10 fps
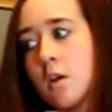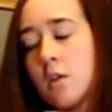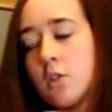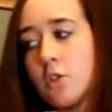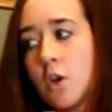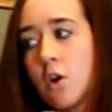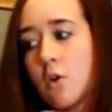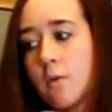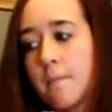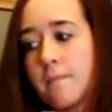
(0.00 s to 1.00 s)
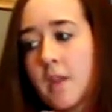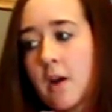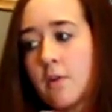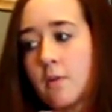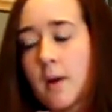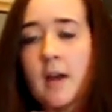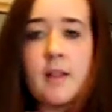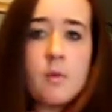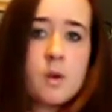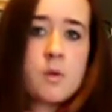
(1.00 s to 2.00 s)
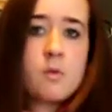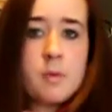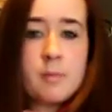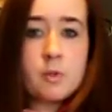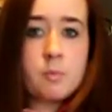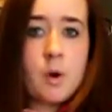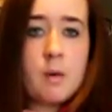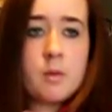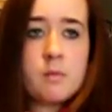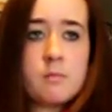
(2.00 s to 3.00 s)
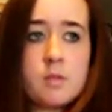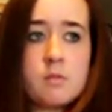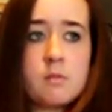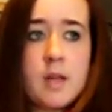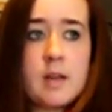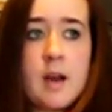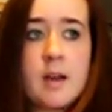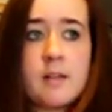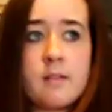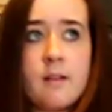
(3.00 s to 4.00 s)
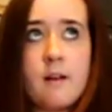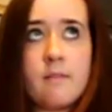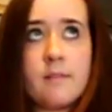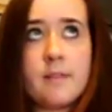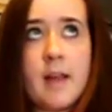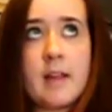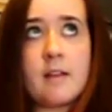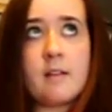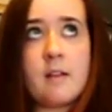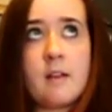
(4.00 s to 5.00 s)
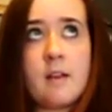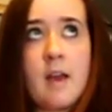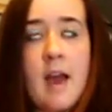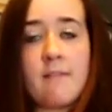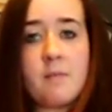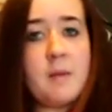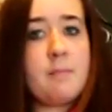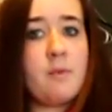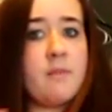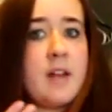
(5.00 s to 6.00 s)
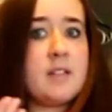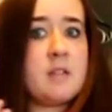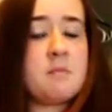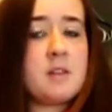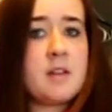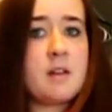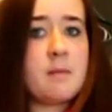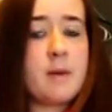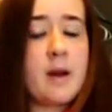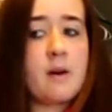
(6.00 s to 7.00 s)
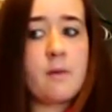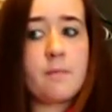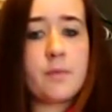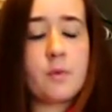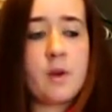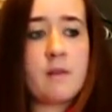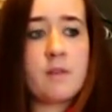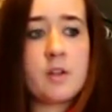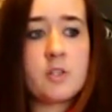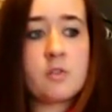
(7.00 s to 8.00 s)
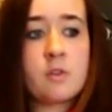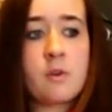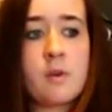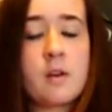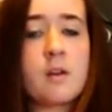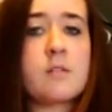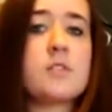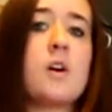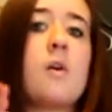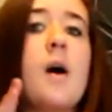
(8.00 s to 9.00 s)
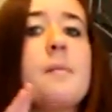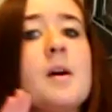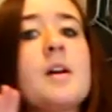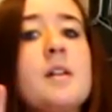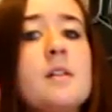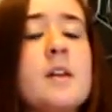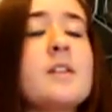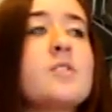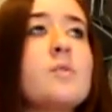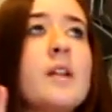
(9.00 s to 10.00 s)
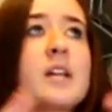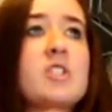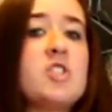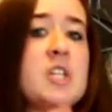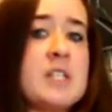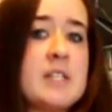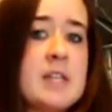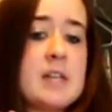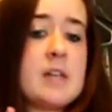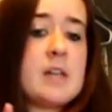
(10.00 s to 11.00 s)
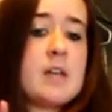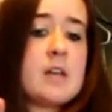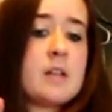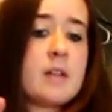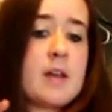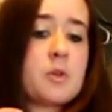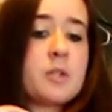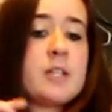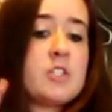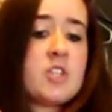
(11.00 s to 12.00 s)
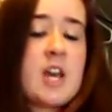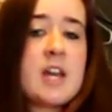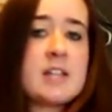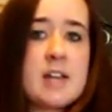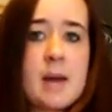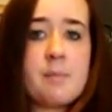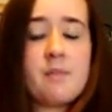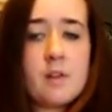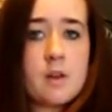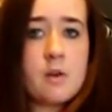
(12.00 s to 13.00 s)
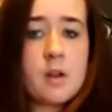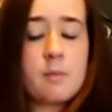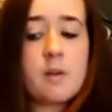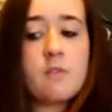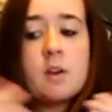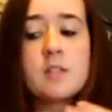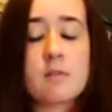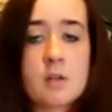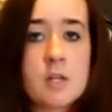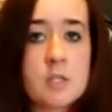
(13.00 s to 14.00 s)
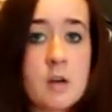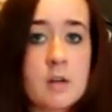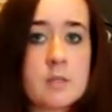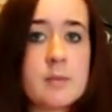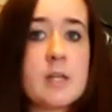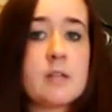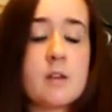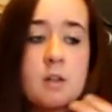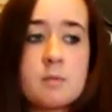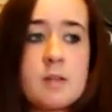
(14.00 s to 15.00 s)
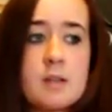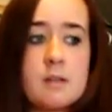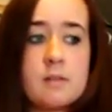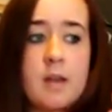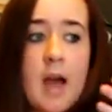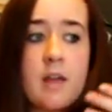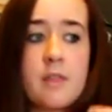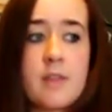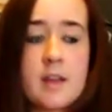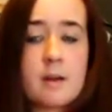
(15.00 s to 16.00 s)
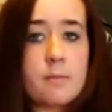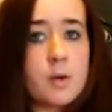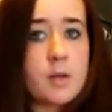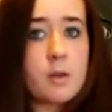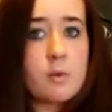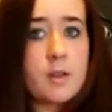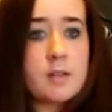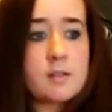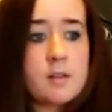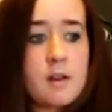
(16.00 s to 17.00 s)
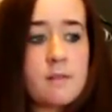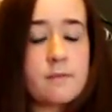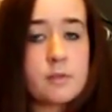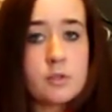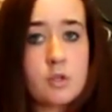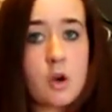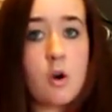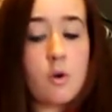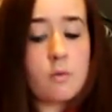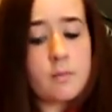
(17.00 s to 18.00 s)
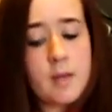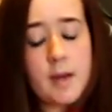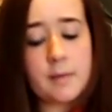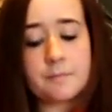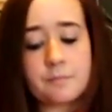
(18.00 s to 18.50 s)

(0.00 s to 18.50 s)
So, I don't know. I like working with people's problems. Like, I love, like, having people vent to me about whatever issues are going on. So, I'm not going to get into, like, a cheesy, like, cliche type of video here. But if you guys ever need to talk to me because I think I'm pretty good with that stuff. So, yeah.